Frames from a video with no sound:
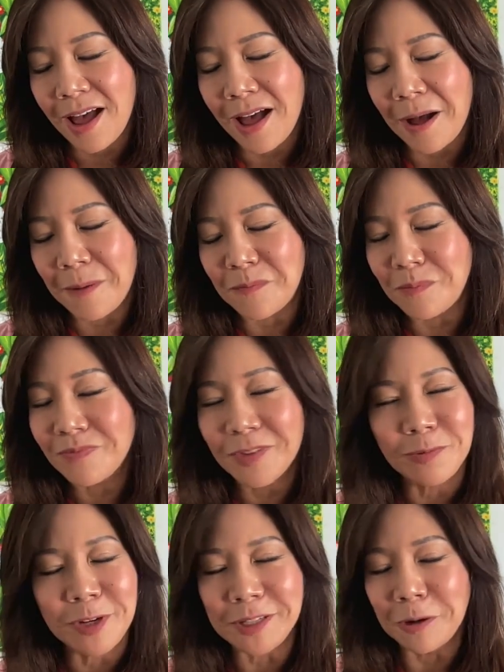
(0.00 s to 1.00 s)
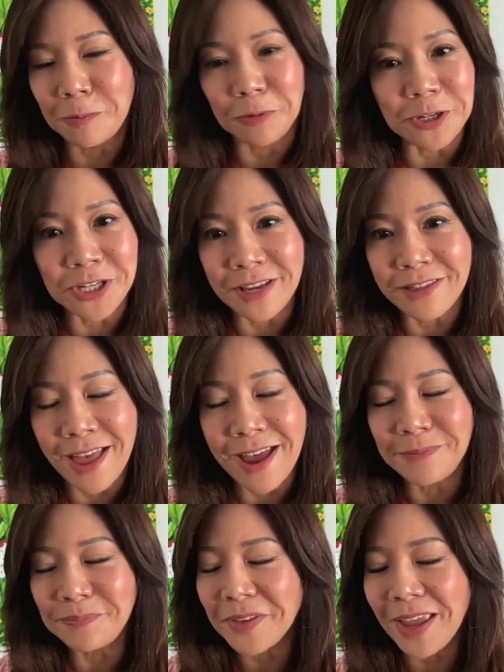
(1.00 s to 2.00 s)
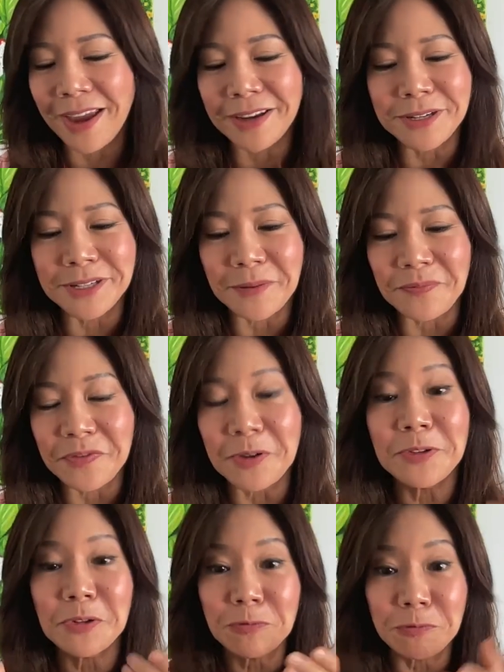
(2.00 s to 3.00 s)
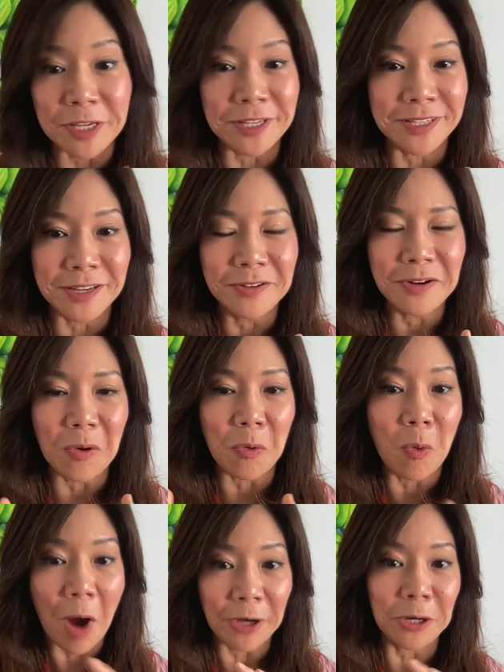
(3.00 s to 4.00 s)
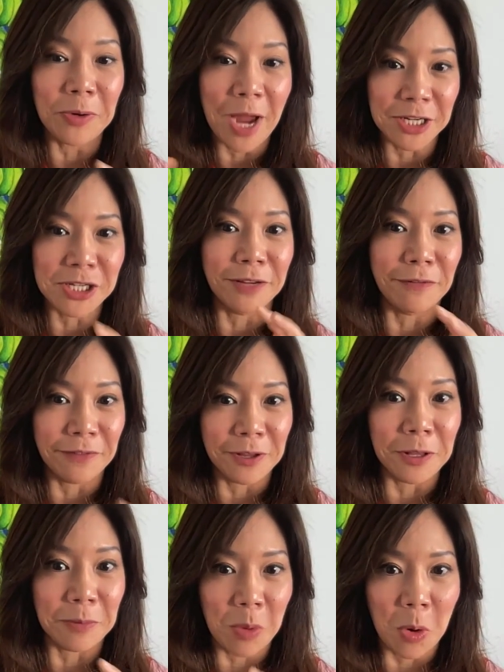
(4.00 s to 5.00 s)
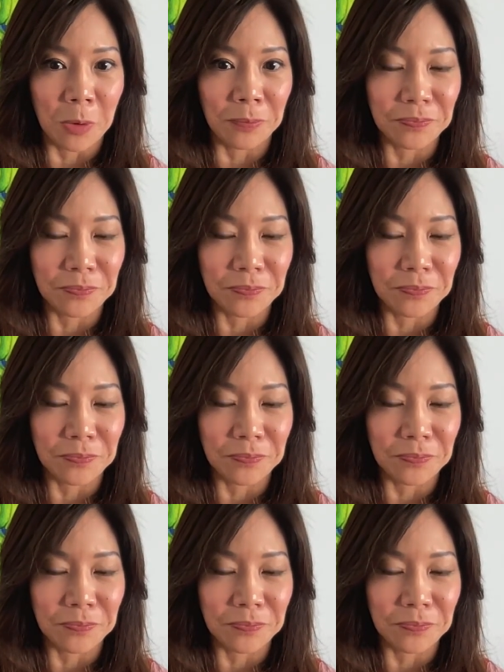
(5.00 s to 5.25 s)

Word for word: um, we so appreciate that and there's a reason why you actually feel it more